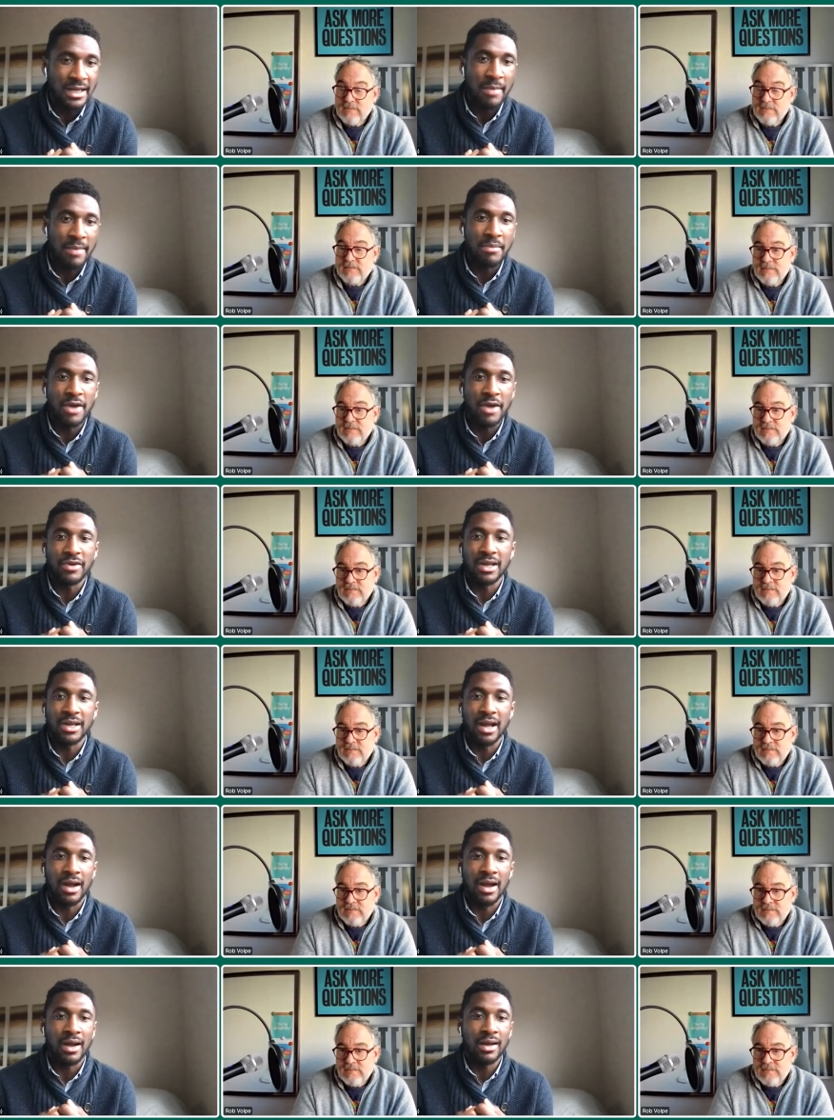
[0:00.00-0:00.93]
Speaker 1: living in
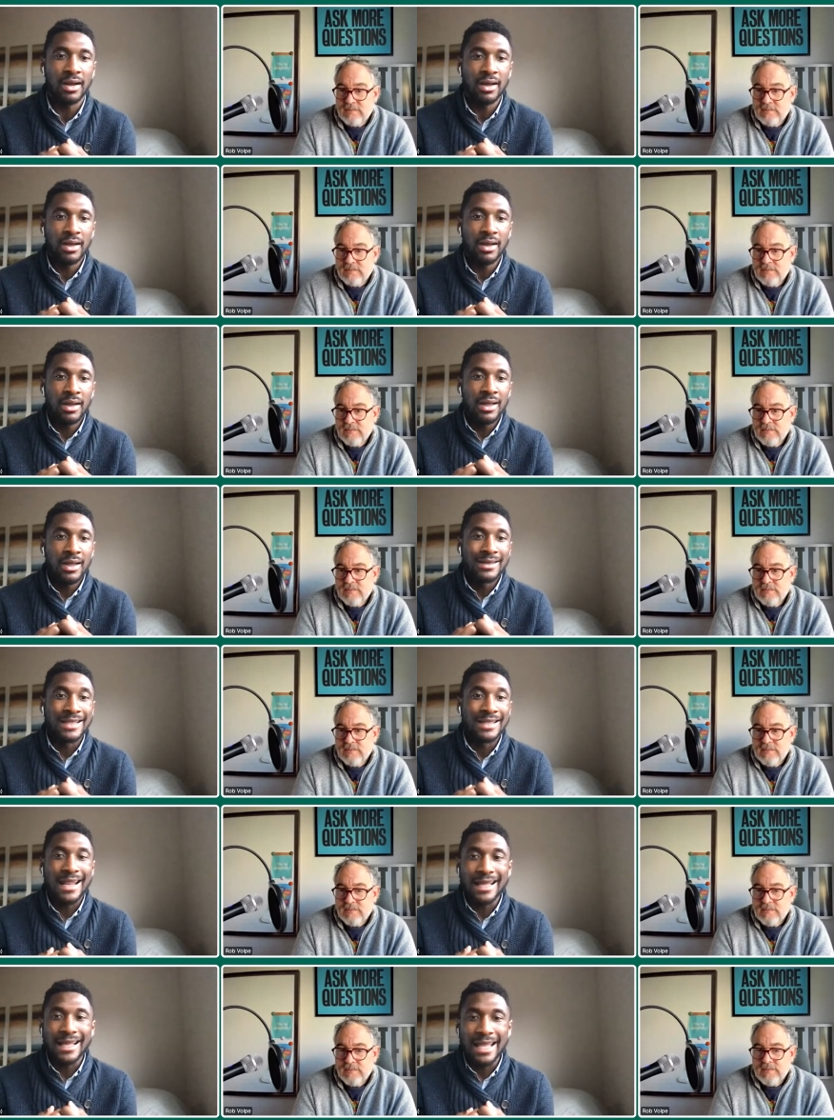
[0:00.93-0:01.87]
America,
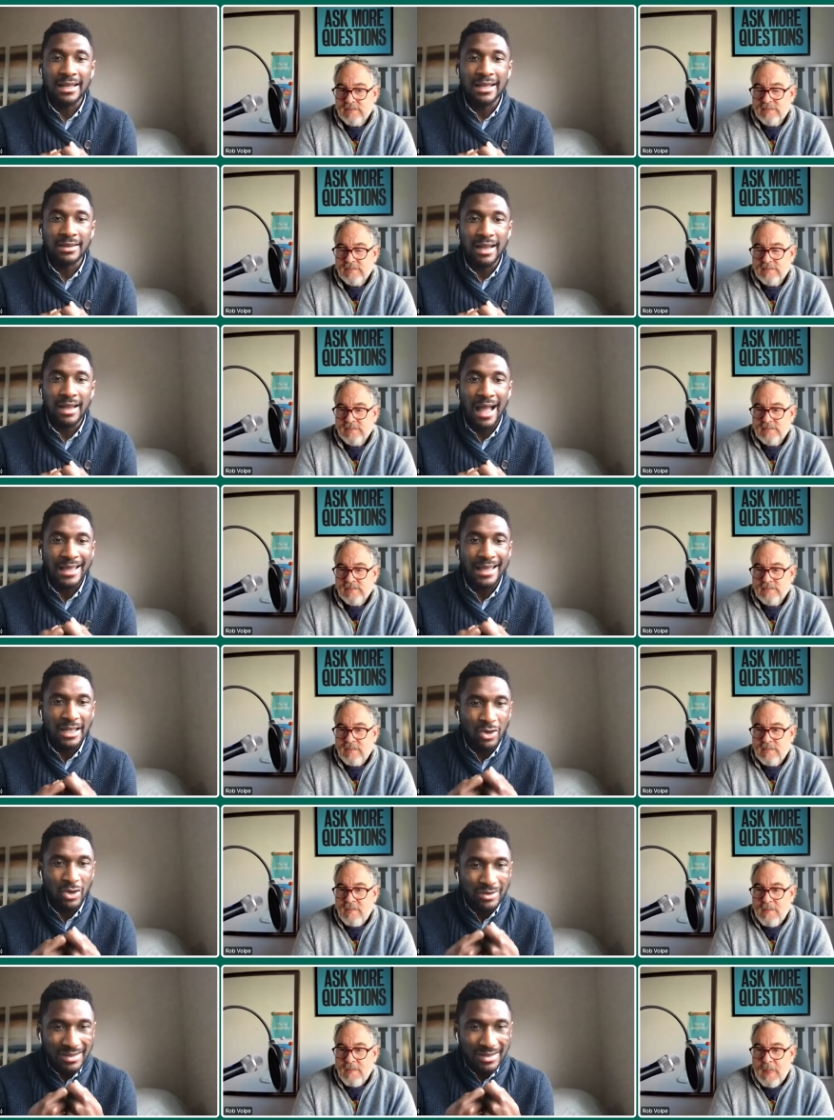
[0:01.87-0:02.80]
that I can
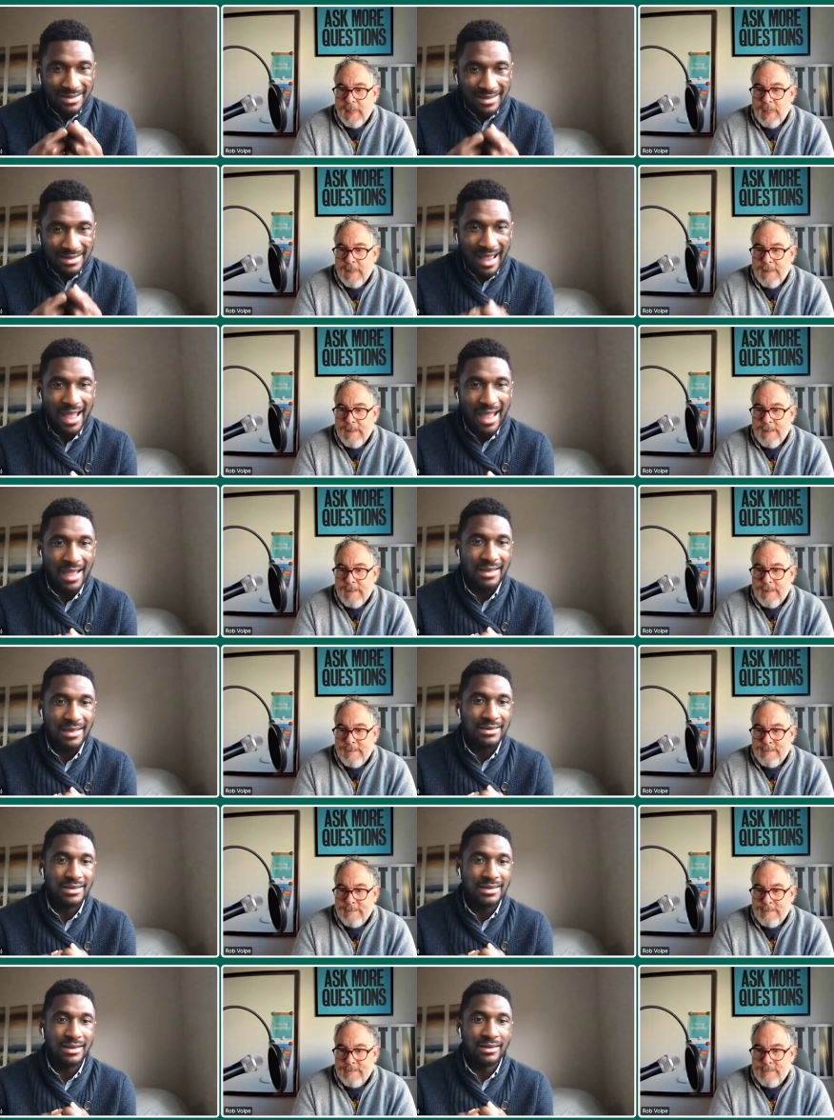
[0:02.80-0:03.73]
I can
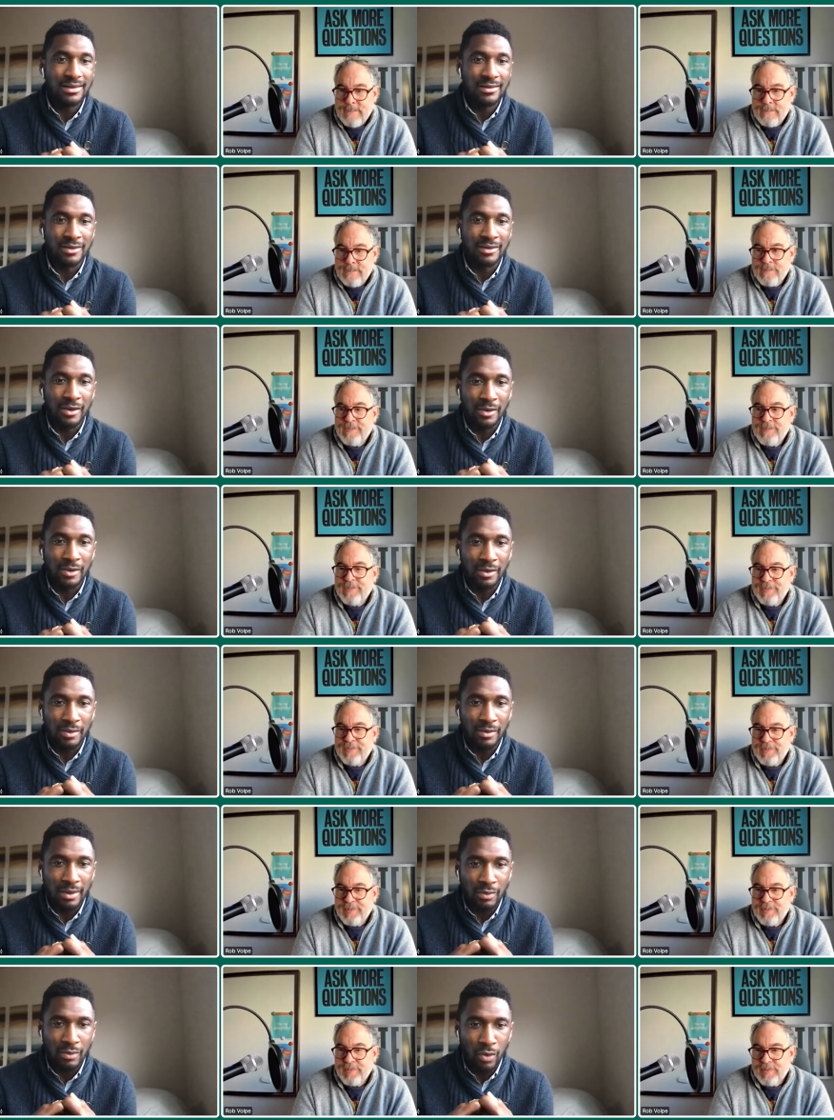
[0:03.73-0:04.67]
understand
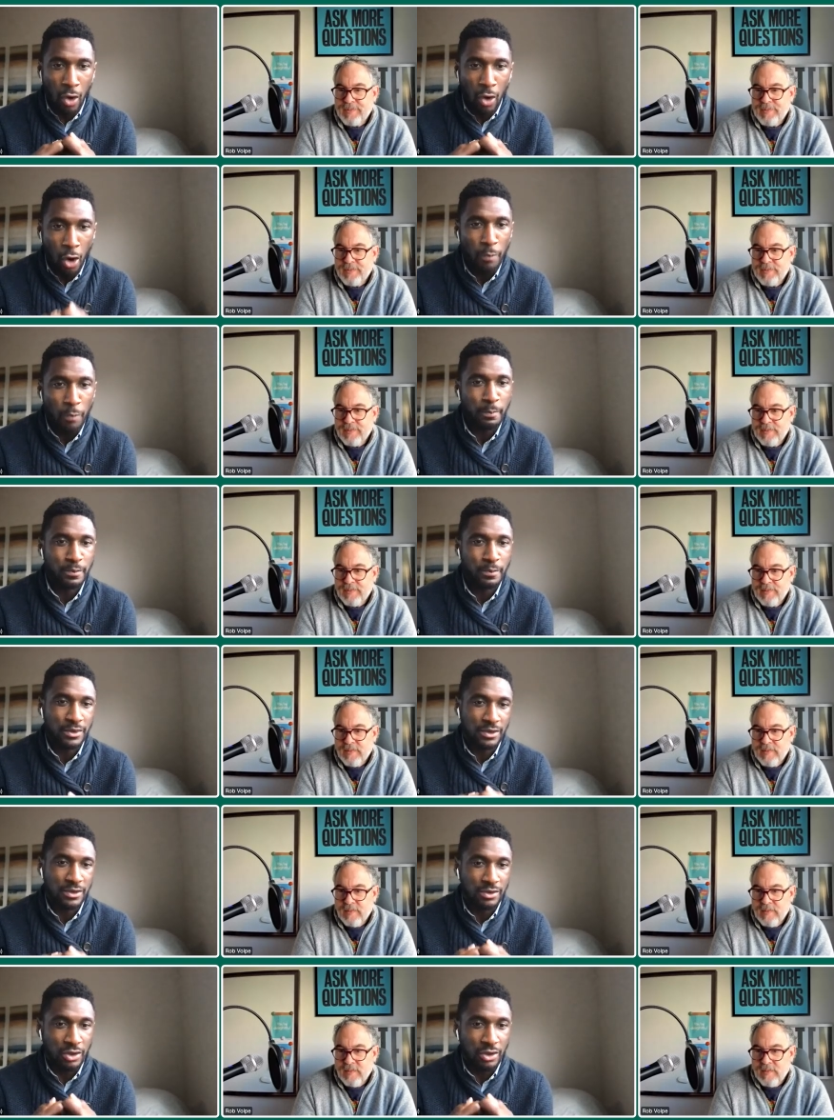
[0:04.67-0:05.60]
the
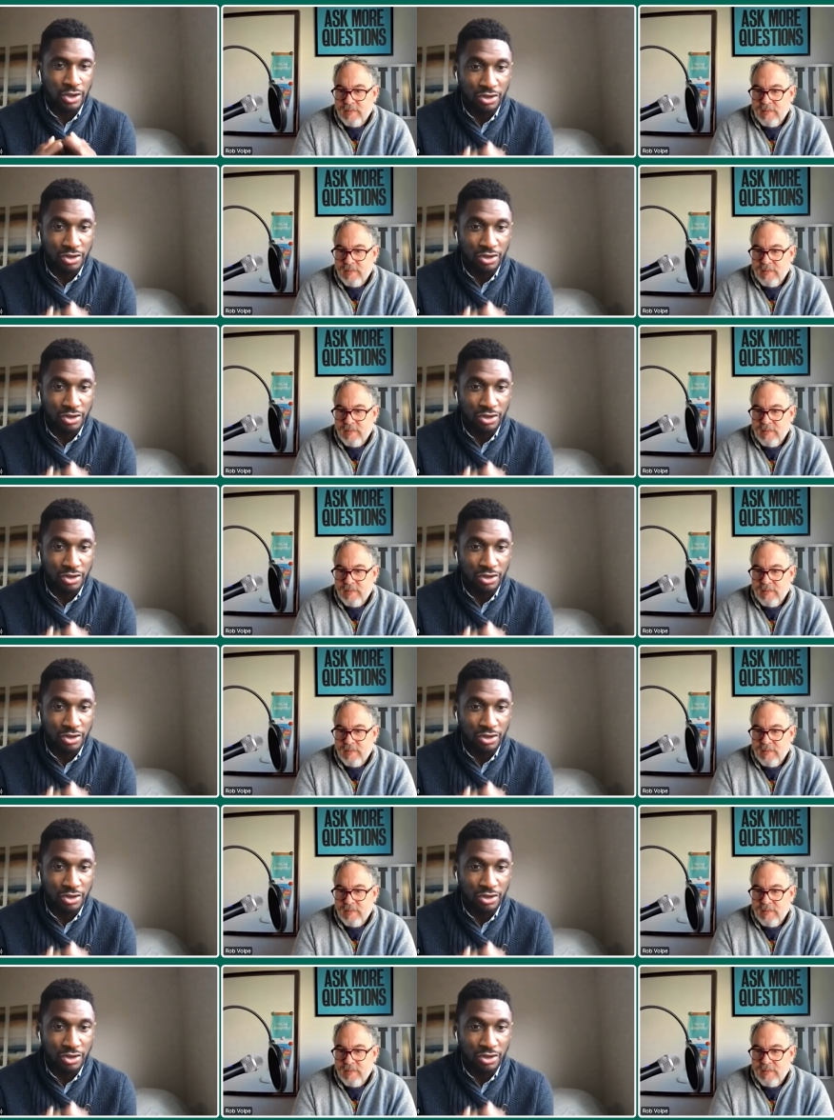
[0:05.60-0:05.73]
hopes,